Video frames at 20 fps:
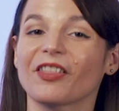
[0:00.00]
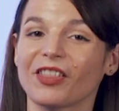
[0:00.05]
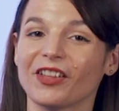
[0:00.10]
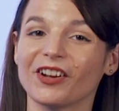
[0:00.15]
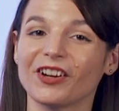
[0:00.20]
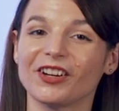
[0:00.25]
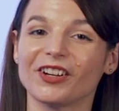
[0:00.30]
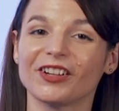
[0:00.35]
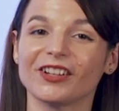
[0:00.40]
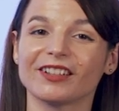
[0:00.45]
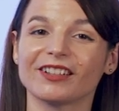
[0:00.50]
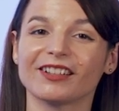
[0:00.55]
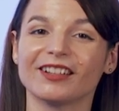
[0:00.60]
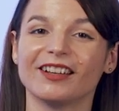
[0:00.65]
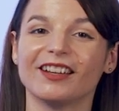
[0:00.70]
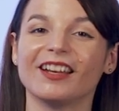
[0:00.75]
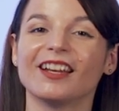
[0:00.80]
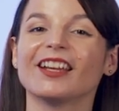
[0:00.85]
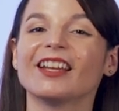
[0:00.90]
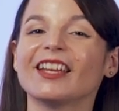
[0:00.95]
Third,
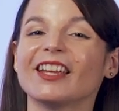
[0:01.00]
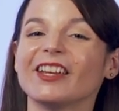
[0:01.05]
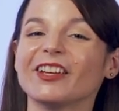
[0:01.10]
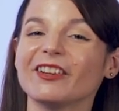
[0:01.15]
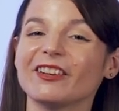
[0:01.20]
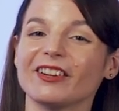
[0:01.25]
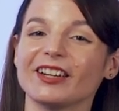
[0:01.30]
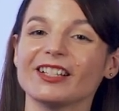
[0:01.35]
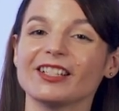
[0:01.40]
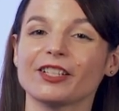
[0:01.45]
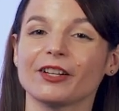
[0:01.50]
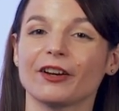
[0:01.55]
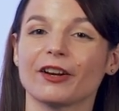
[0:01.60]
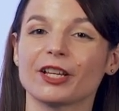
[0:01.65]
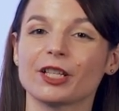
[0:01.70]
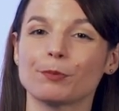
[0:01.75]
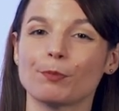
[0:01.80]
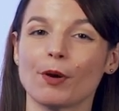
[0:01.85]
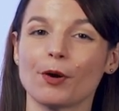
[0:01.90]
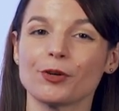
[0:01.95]
increase your
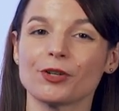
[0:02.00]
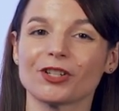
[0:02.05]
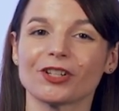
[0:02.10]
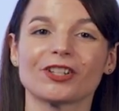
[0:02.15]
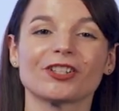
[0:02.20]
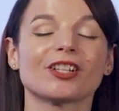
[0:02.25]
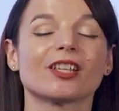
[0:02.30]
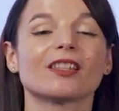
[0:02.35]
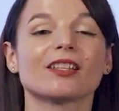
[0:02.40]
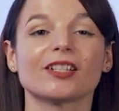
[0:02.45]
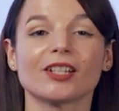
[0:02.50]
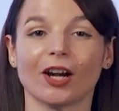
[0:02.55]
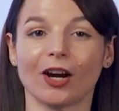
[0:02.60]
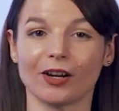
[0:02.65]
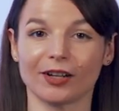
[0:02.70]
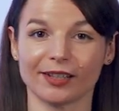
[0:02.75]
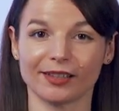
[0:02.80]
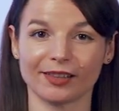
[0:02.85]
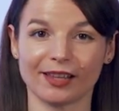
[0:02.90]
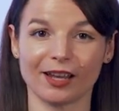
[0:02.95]
exposure to the
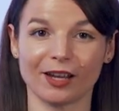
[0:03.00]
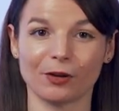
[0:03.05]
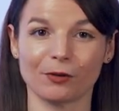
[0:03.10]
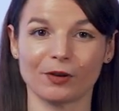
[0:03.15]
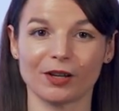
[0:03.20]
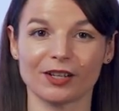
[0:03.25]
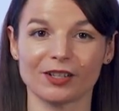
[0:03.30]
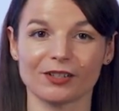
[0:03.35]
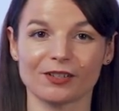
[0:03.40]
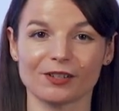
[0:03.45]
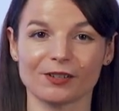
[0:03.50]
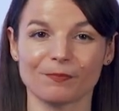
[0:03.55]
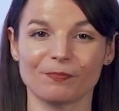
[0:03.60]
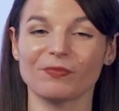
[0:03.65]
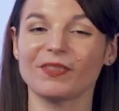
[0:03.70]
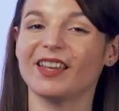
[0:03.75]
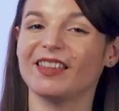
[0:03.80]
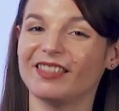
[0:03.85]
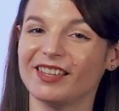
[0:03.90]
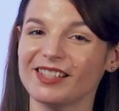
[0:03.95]
target language.
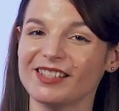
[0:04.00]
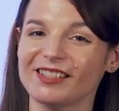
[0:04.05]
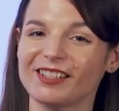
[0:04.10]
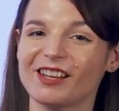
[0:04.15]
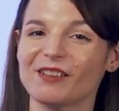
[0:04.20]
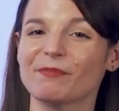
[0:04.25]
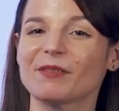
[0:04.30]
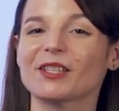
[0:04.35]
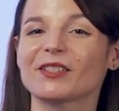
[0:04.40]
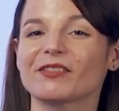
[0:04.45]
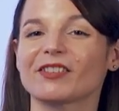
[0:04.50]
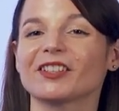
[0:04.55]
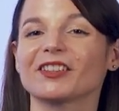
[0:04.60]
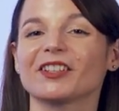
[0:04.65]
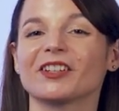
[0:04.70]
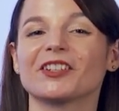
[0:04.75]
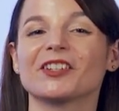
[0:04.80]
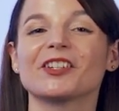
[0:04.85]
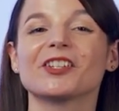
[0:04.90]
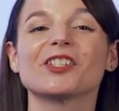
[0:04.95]
And this tip is for
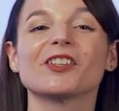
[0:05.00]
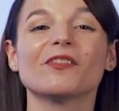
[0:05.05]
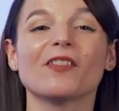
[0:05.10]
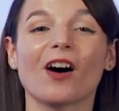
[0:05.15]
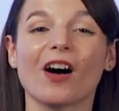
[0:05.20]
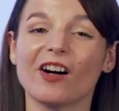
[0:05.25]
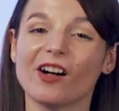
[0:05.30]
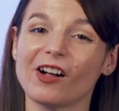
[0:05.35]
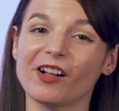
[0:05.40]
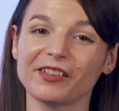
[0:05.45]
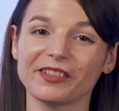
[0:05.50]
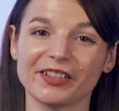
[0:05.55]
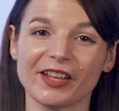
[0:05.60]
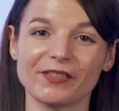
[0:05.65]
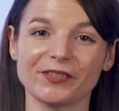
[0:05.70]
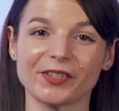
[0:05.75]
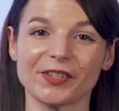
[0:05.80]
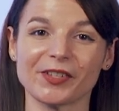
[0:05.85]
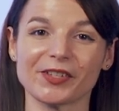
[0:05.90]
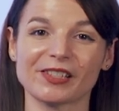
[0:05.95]
learners of all
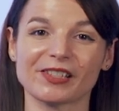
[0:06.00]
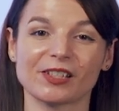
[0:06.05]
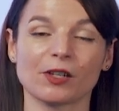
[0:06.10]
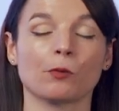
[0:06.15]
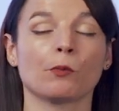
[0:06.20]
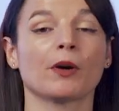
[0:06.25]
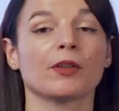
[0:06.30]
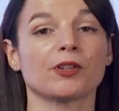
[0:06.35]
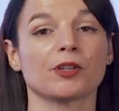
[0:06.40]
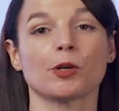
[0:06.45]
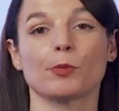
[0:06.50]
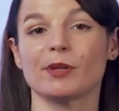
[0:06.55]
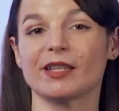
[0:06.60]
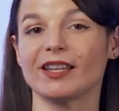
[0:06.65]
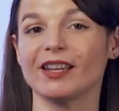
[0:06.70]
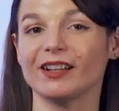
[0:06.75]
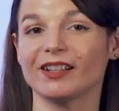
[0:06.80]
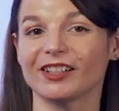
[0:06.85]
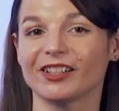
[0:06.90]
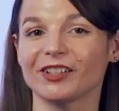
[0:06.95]
levels, whether you're
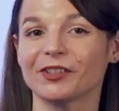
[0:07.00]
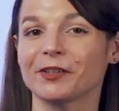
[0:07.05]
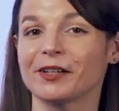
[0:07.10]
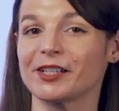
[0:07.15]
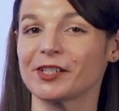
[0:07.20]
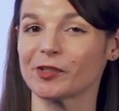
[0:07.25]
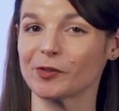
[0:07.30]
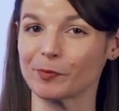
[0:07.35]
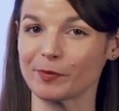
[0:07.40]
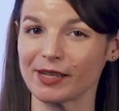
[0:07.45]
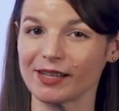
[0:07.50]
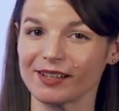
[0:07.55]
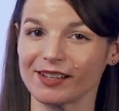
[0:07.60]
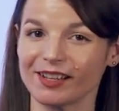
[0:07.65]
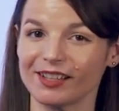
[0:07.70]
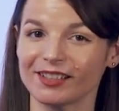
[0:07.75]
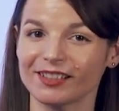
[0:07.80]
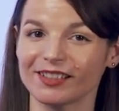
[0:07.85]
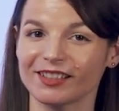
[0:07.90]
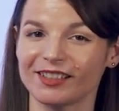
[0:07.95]
beginner or
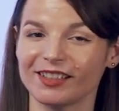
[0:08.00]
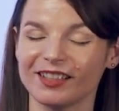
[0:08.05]
intermediate.